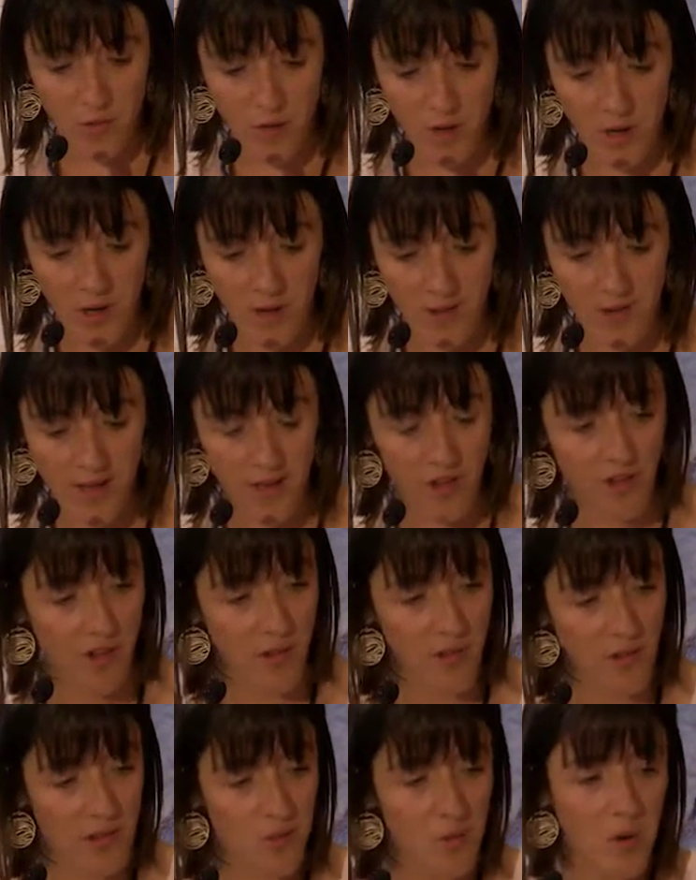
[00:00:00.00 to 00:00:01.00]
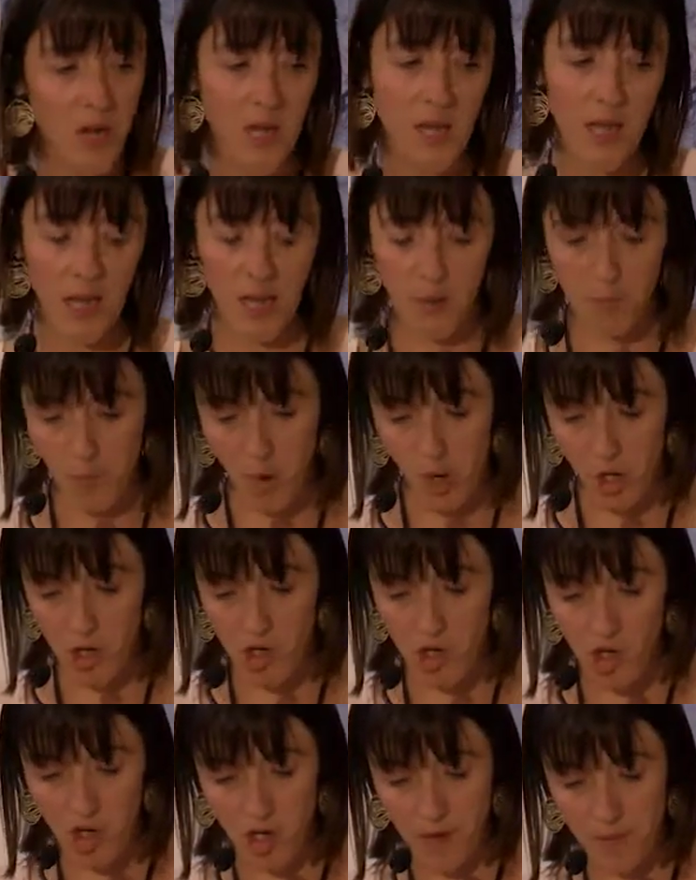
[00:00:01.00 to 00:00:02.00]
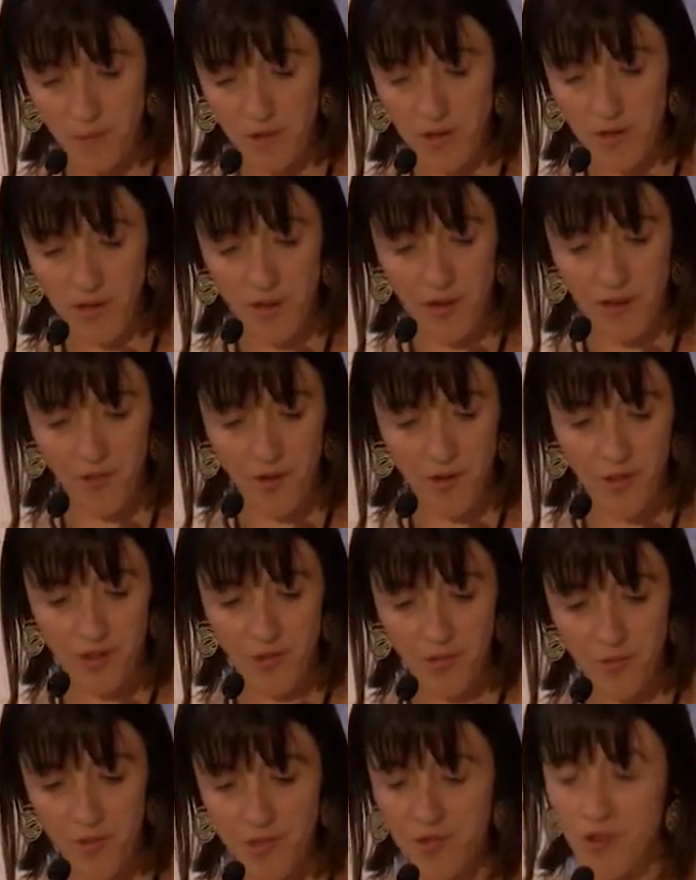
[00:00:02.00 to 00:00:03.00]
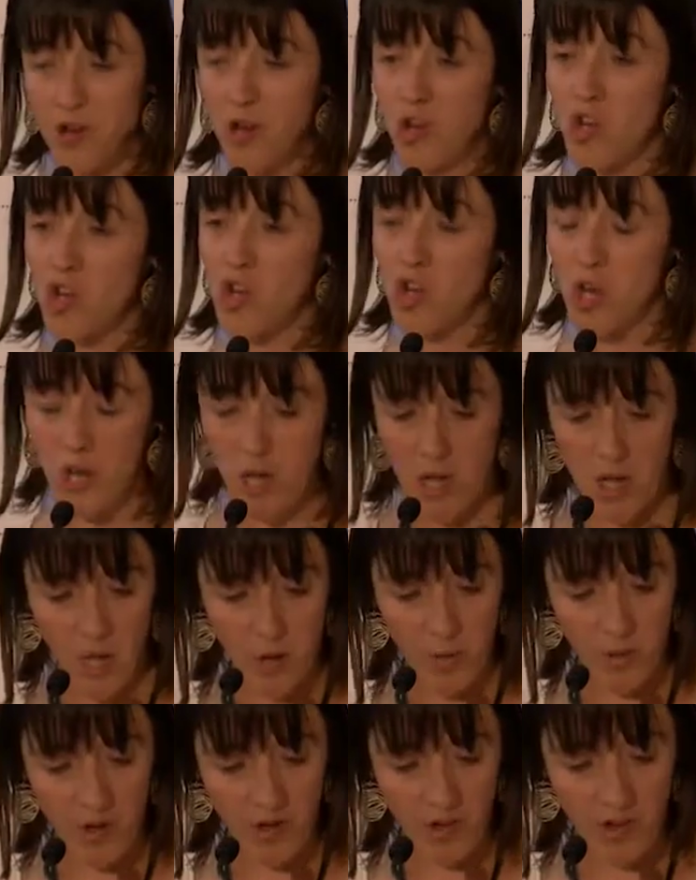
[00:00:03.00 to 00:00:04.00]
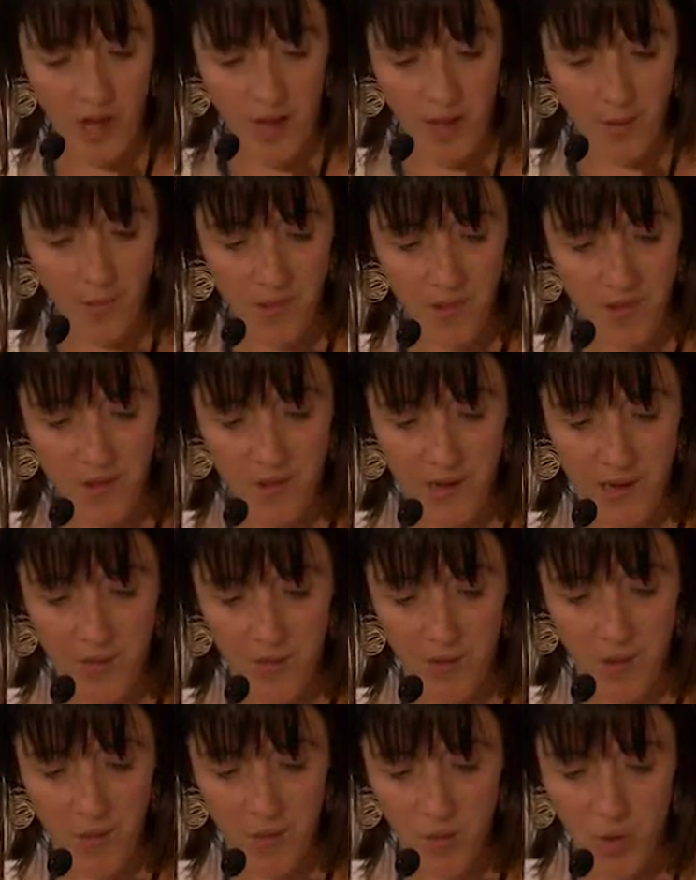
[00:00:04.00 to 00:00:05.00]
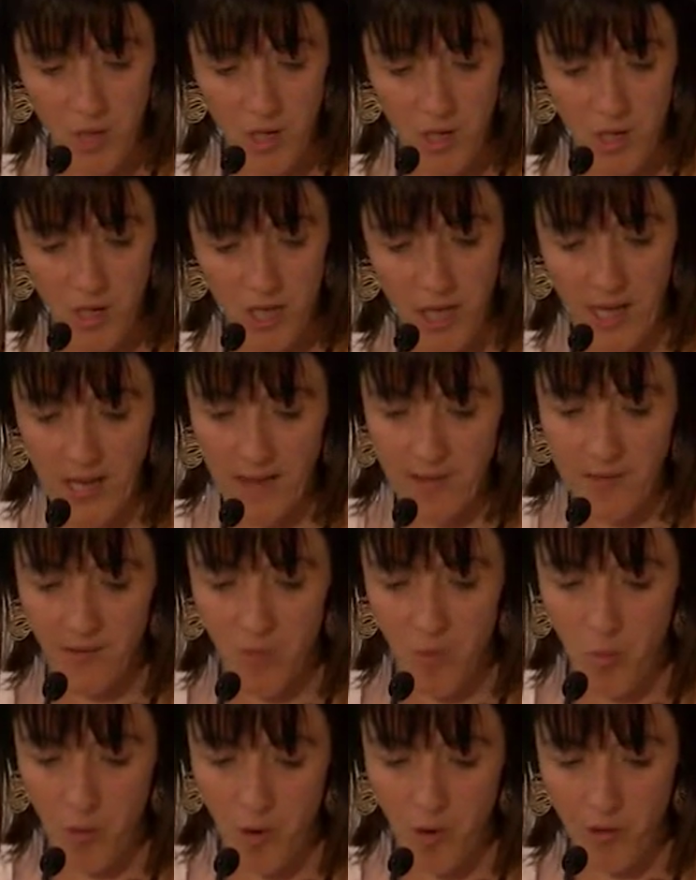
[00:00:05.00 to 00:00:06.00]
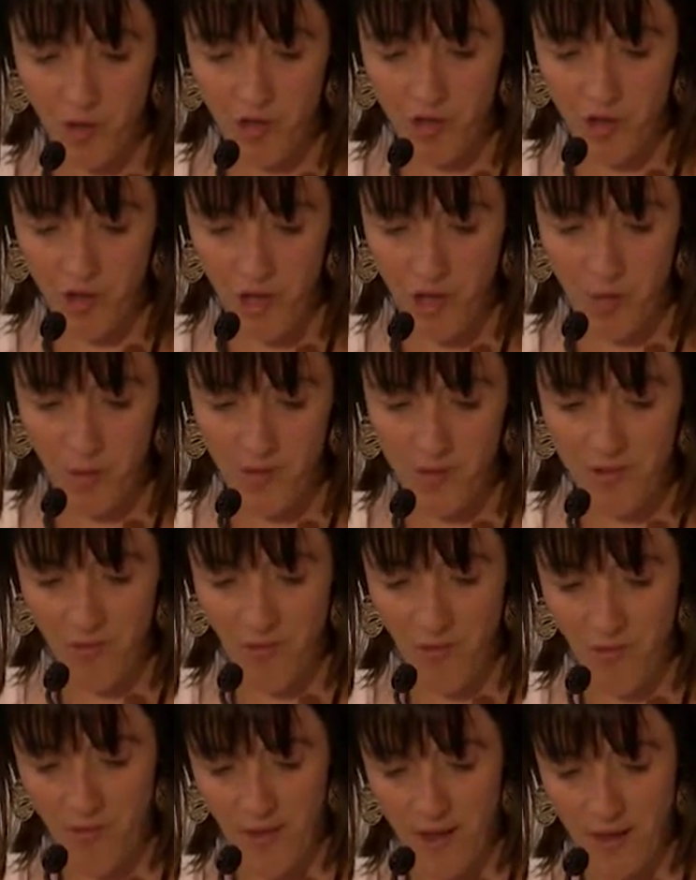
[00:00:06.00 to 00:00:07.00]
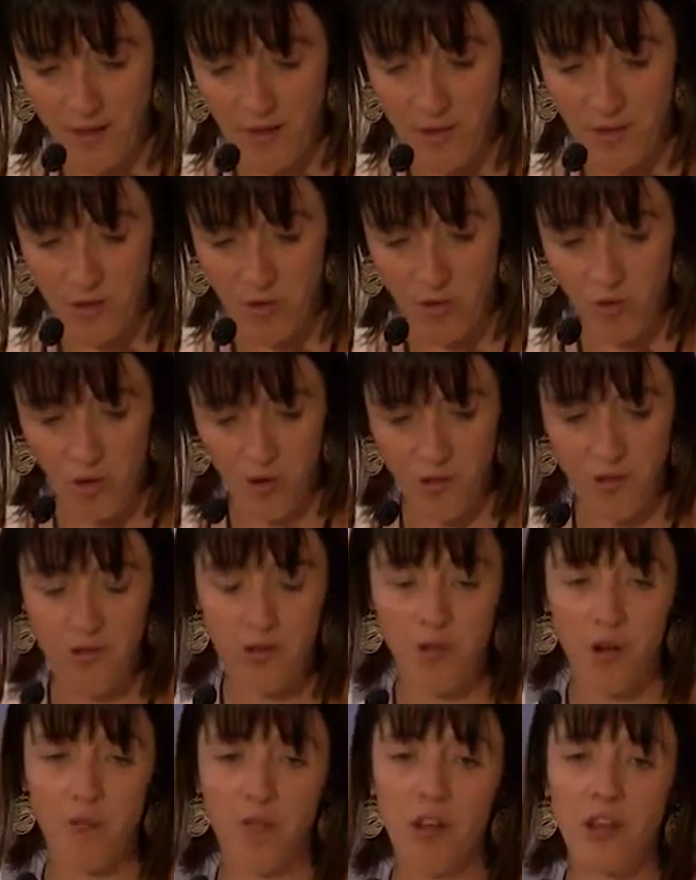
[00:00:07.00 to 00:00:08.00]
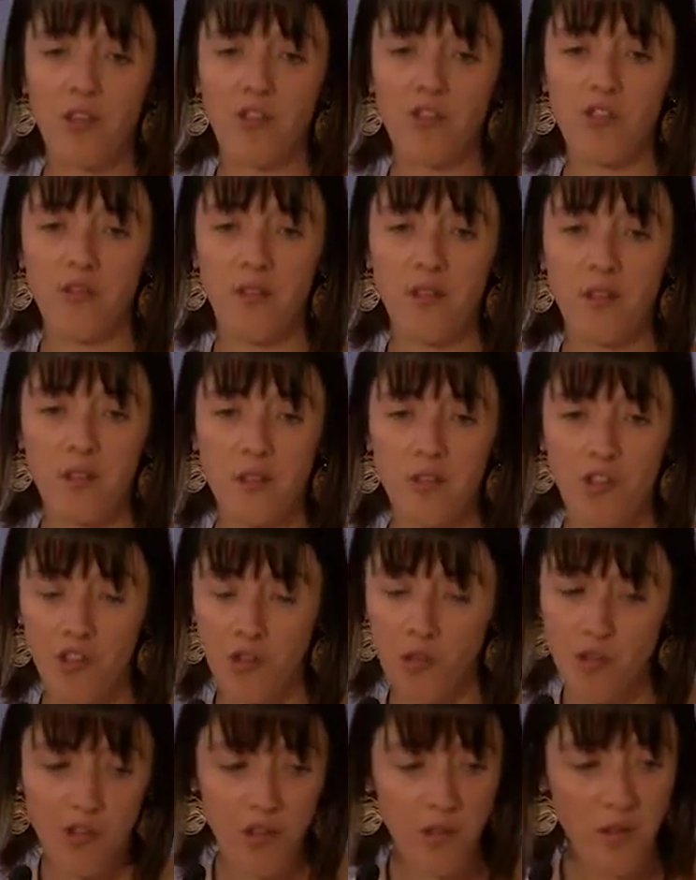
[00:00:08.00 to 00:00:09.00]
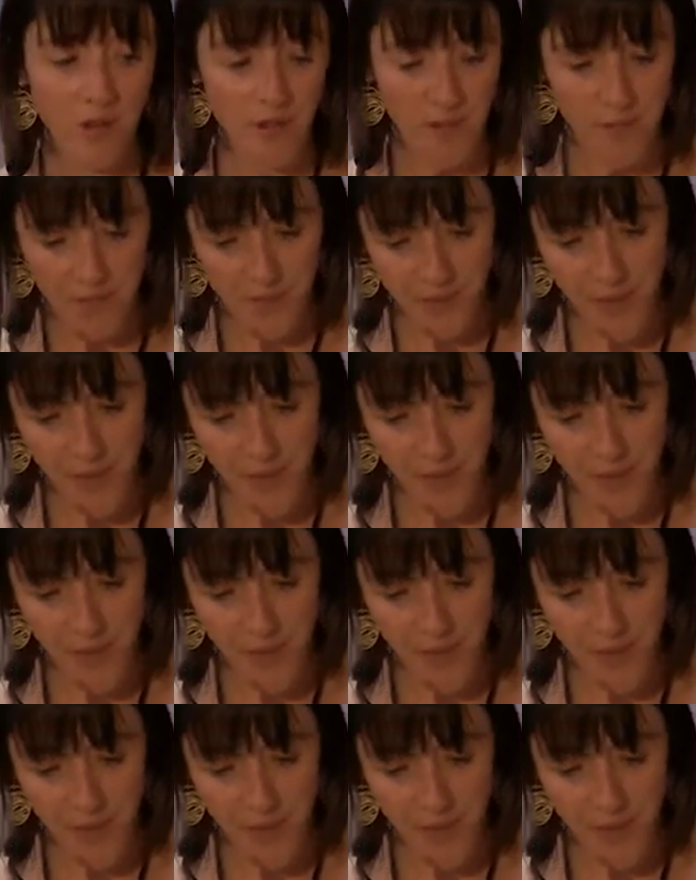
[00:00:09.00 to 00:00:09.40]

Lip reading: organisations working in partnership to deliver this research, which aims to deliver a more cohesive approach to cumulative effects across a range of institutions.